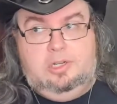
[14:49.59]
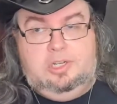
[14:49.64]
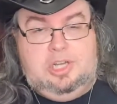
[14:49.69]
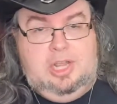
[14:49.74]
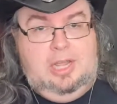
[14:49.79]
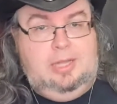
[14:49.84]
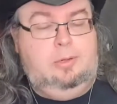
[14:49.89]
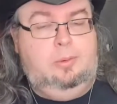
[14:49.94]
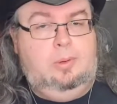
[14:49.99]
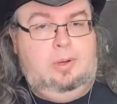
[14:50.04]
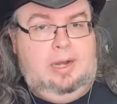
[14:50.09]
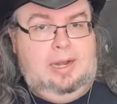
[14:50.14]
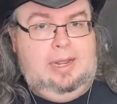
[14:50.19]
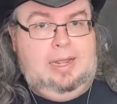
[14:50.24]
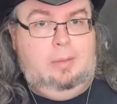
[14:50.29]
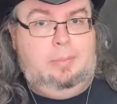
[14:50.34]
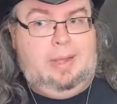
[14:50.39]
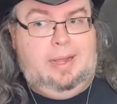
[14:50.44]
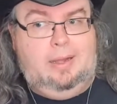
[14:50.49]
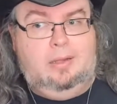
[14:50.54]

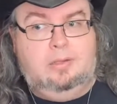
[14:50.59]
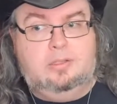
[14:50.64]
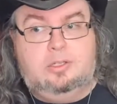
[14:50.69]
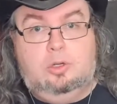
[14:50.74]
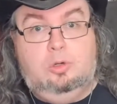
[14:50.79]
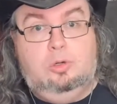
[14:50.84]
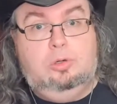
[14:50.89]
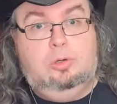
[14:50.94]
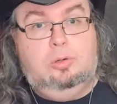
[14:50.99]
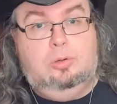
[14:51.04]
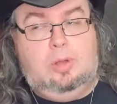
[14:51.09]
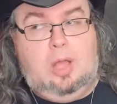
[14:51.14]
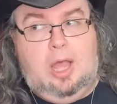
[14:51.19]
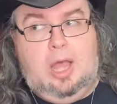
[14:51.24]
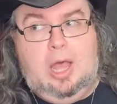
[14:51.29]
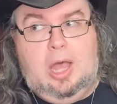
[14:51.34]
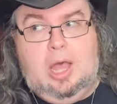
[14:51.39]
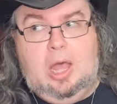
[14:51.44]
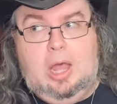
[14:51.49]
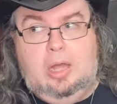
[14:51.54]
genuinely about
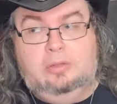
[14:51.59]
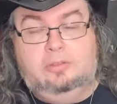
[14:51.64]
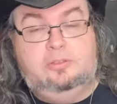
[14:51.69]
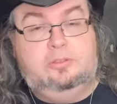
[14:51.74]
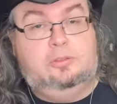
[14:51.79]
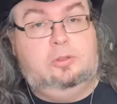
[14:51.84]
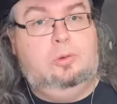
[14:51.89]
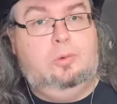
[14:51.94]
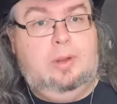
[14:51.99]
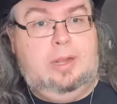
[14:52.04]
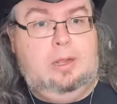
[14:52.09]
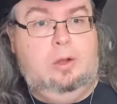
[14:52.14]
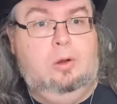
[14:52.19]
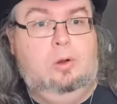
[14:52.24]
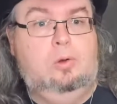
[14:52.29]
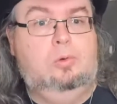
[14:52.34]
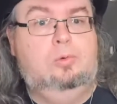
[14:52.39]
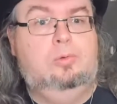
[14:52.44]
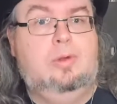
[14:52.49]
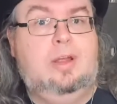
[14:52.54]
a story
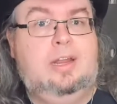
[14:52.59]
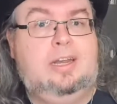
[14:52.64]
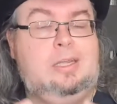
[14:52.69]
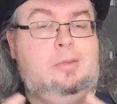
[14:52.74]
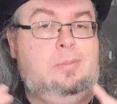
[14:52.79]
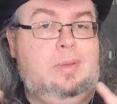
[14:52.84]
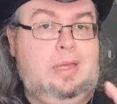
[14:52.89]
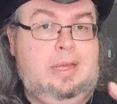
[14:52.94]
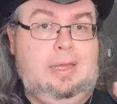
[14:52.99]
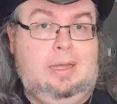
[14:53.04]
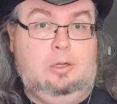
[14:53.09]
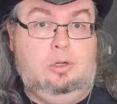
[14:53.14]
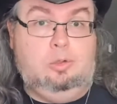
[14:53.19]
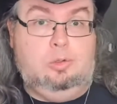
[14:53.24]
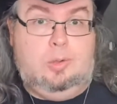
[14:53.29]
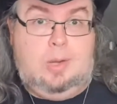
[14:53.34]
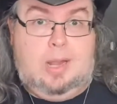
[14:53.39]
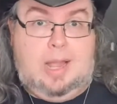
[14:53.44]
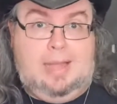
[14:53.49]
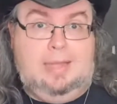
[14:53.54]
already being
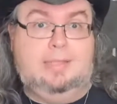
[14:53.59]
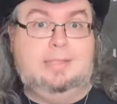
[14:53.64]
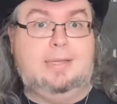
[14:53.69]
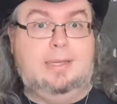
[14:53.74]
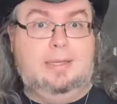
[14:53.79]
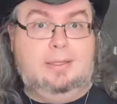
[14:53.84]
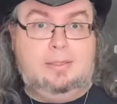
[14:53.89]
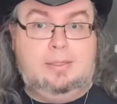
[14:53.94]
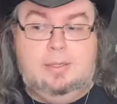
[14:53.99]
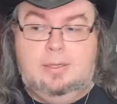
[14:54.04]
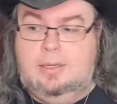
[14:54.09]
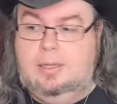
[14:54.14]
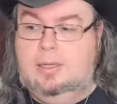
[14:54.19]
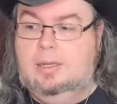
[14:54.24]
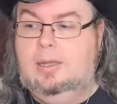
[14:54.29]
created.